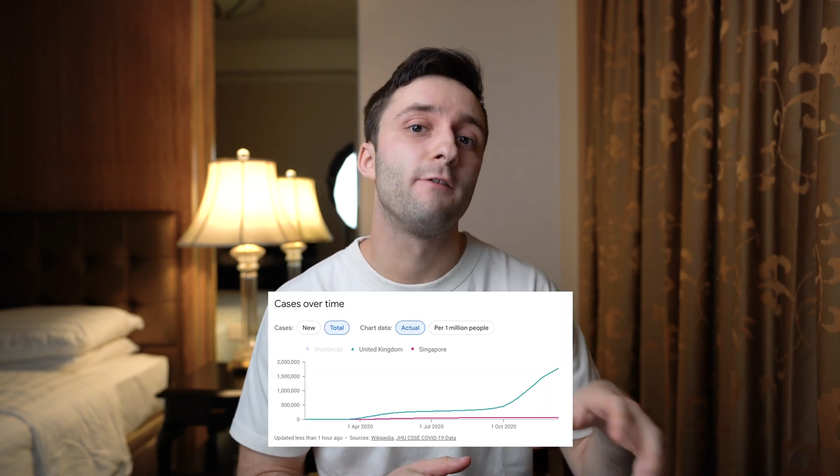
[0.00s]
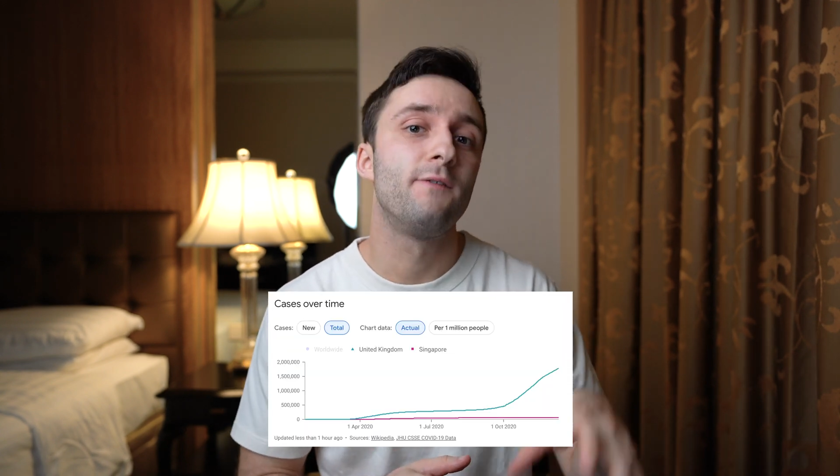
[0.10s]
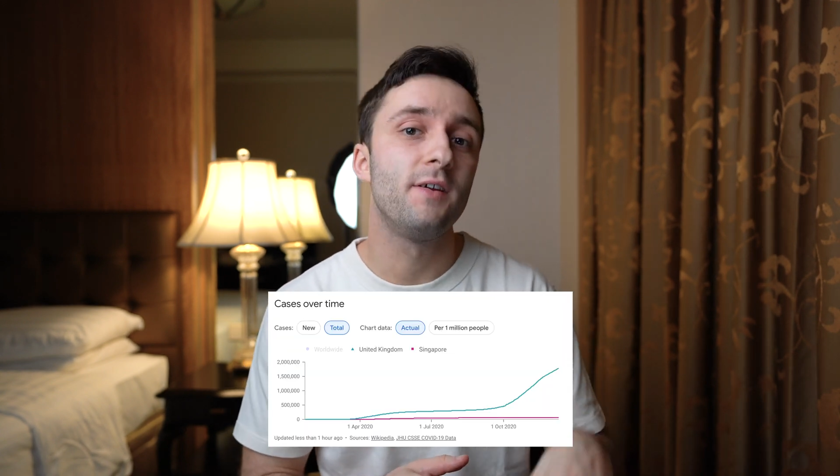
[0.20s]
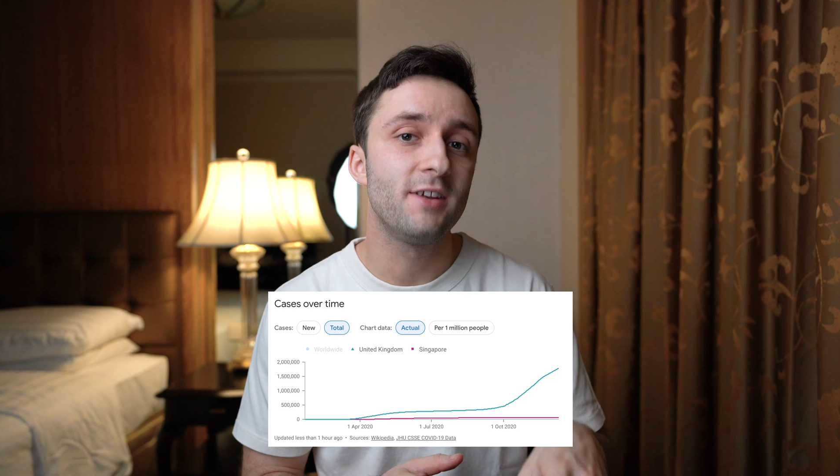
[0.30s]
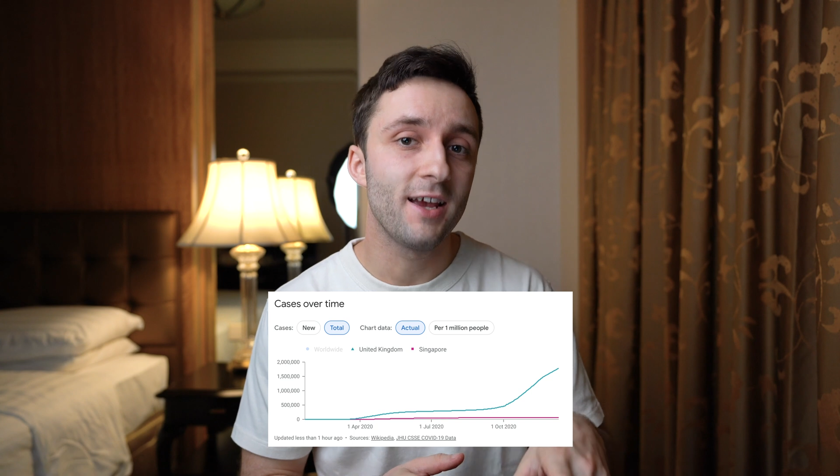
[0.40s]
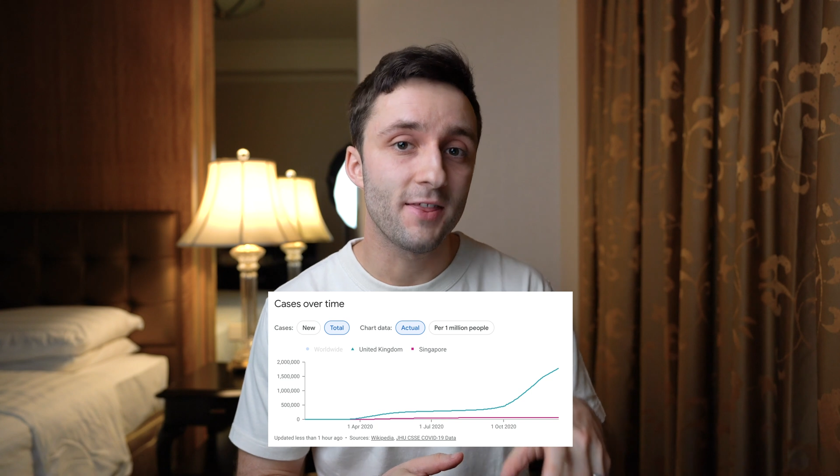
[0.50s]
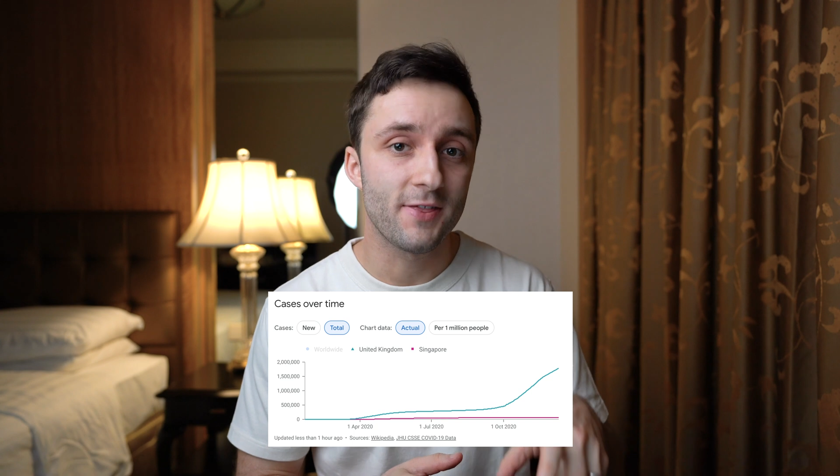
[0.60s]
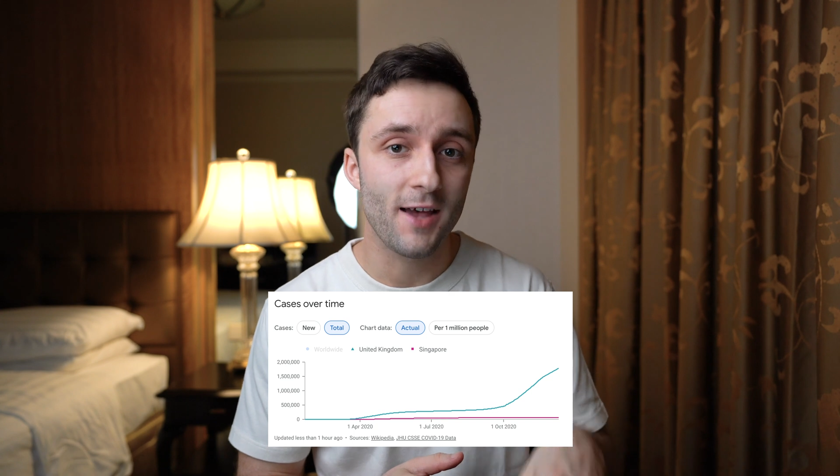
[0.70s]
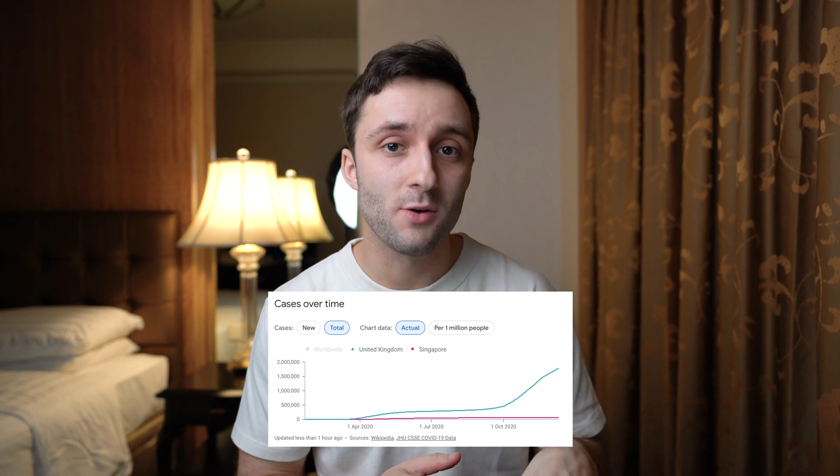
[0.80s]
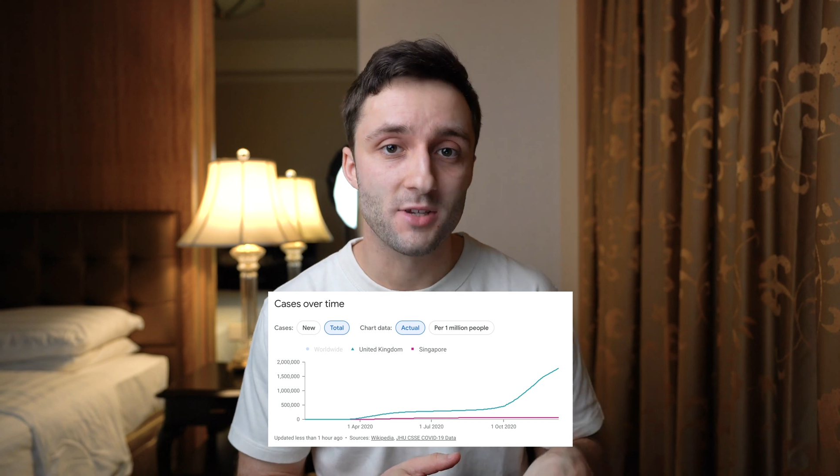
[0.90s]

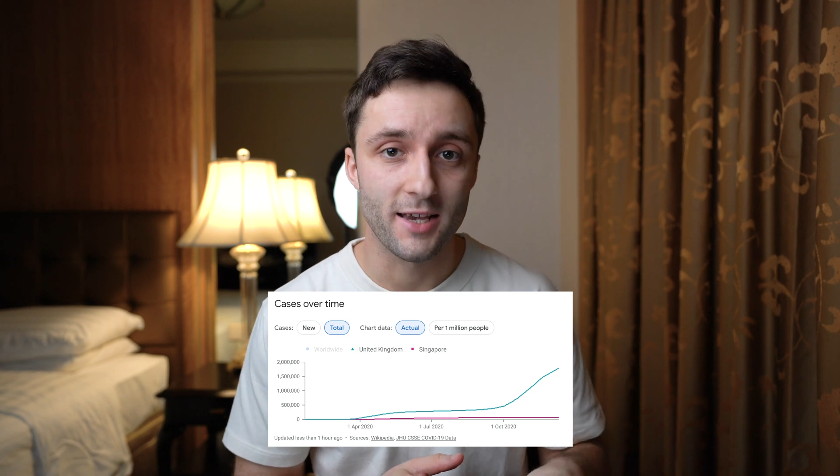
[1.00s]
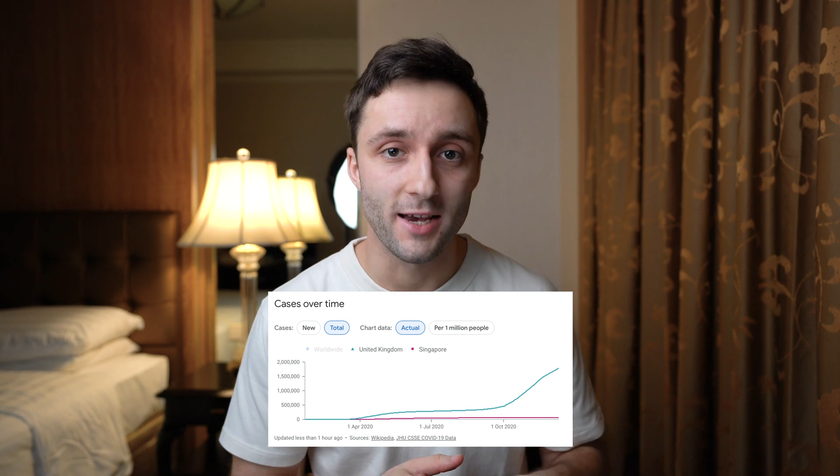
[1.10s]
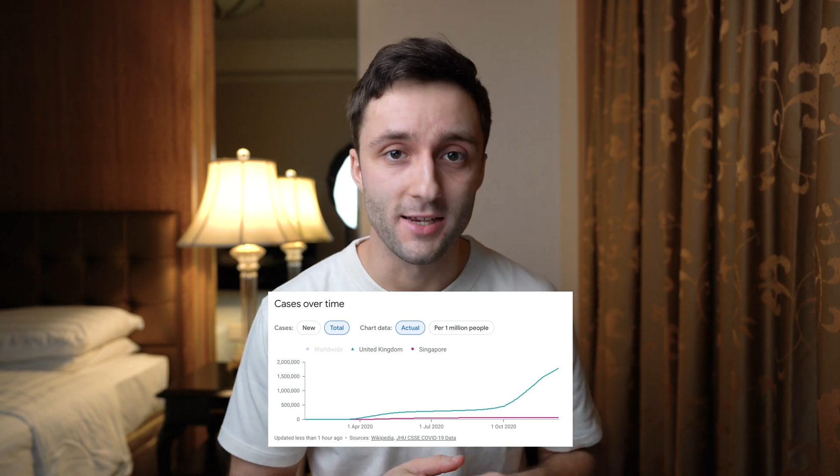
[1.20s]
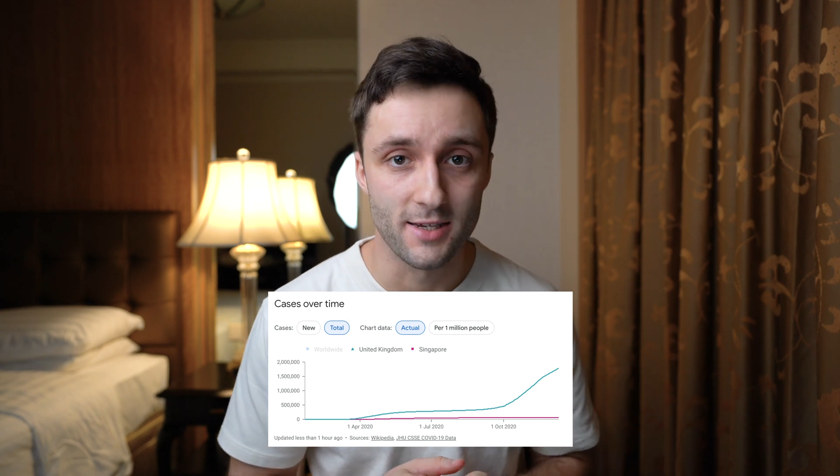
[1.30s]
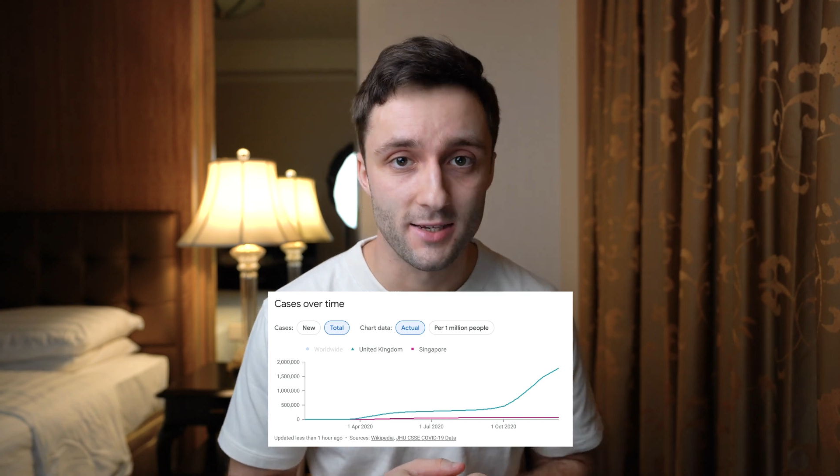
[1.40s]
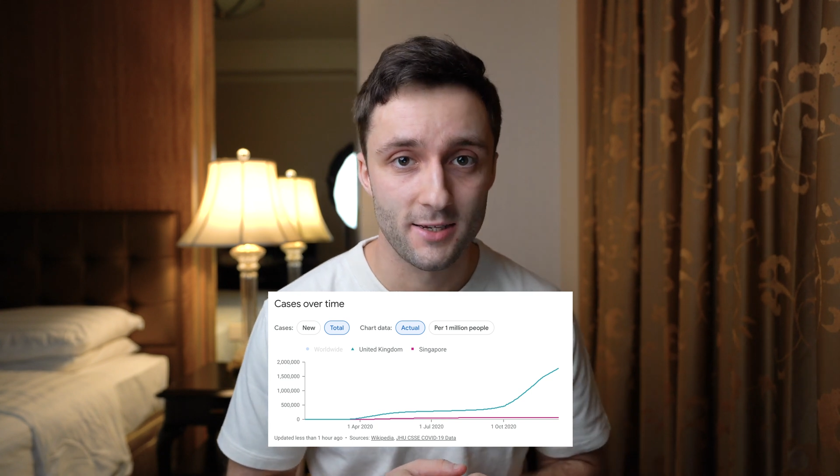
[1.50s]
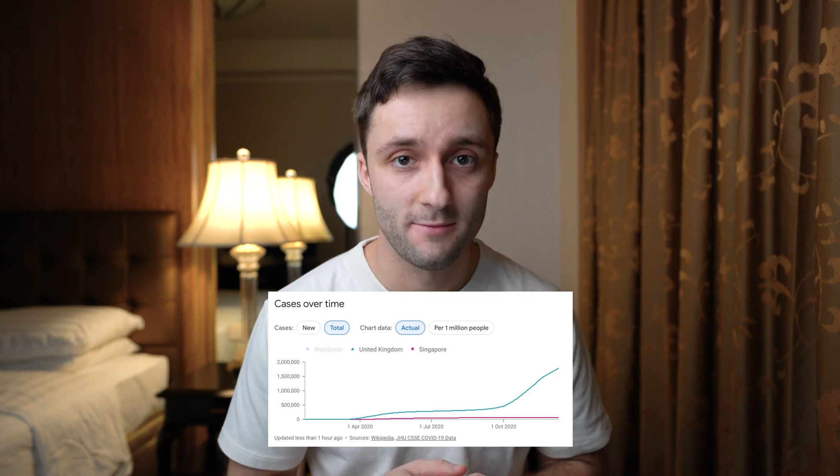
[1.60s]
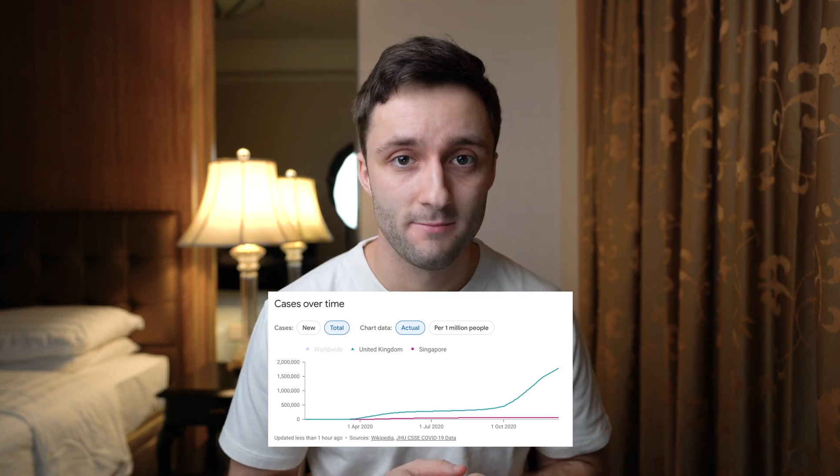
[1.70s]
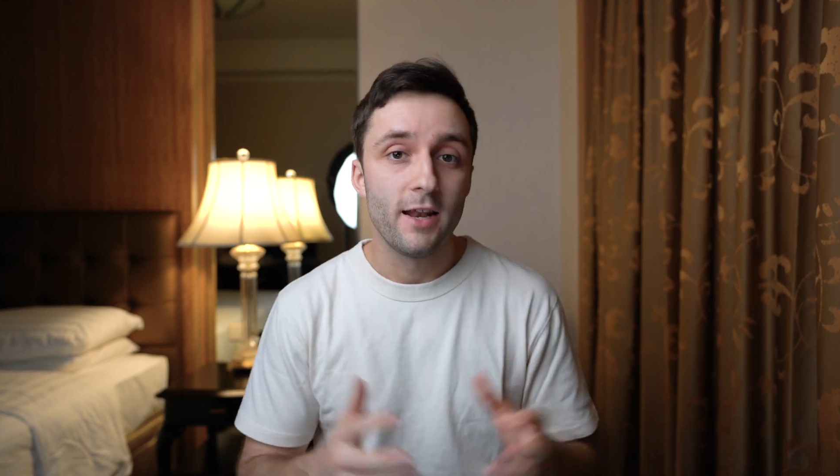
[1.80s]
58,000 cases.